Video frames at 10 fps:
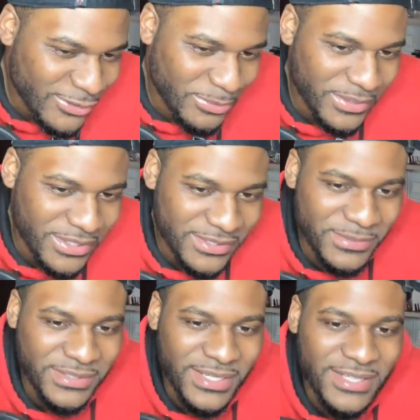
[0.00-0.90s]
those players
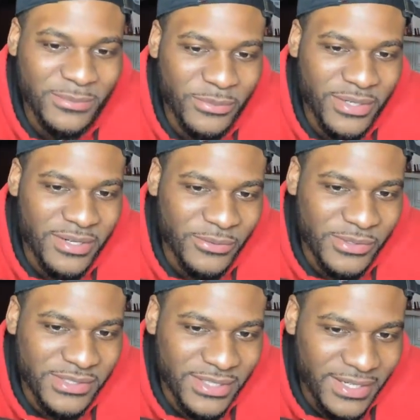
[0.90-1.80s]
besides LeBron
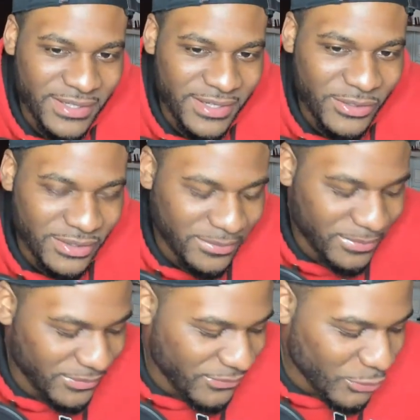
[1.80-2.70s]
was like healthy
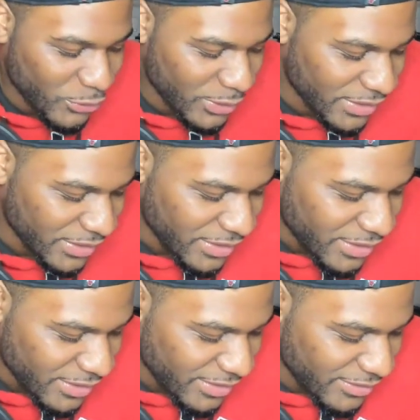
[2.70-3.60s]
before,
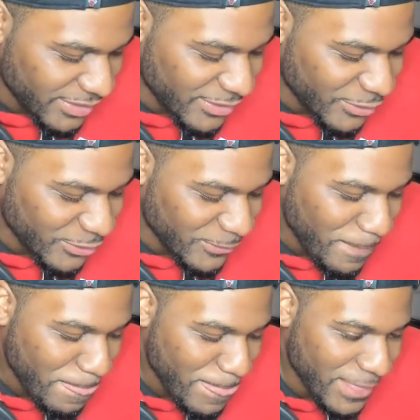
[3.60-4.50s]

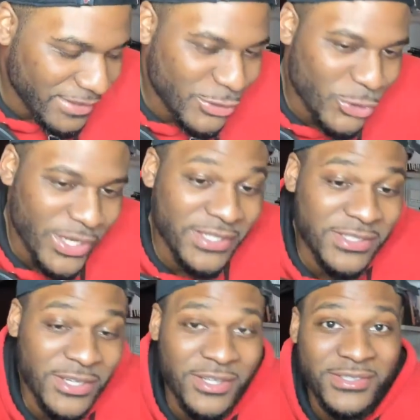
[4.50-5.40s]
the trade
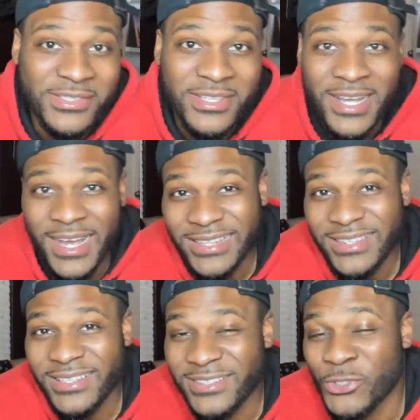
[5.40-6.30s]
talks. I
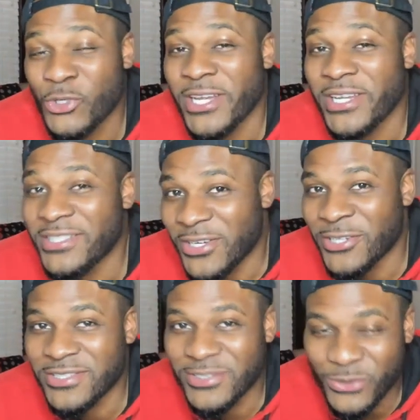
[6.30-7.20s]
think the trade
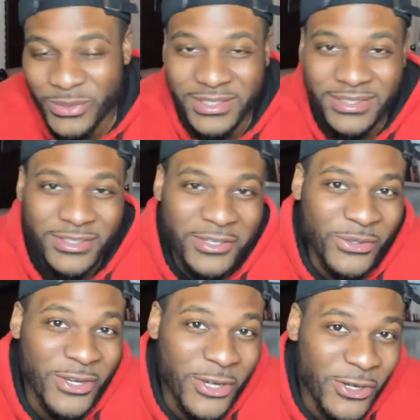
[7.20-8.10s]
talks is what,
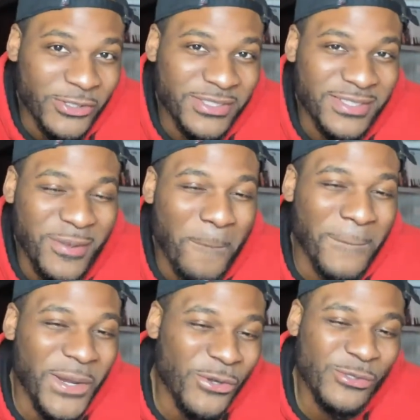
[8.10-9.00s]
caused
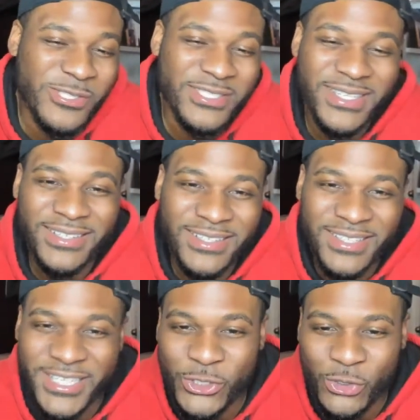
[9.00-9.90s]
most of the
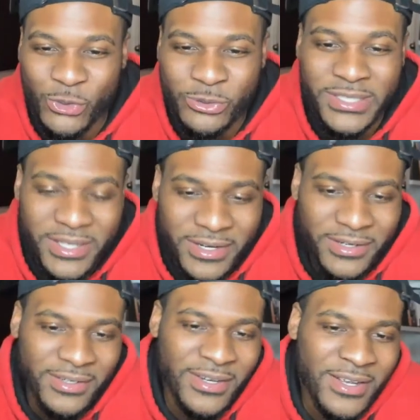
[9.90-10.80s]
issues
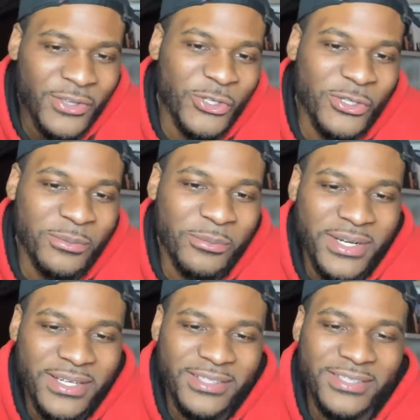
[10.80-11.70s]
there.
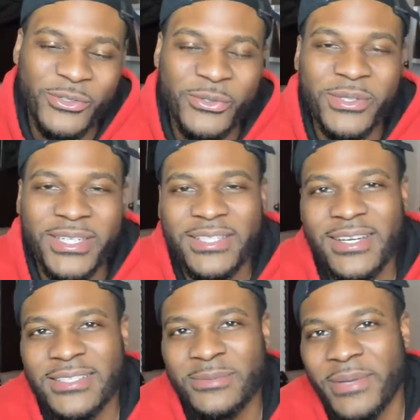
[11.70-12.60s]
LeBron doing what he
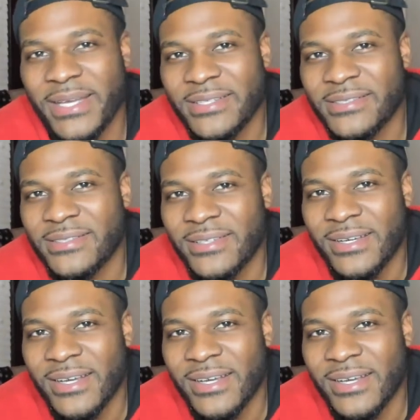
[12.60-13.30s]
does best,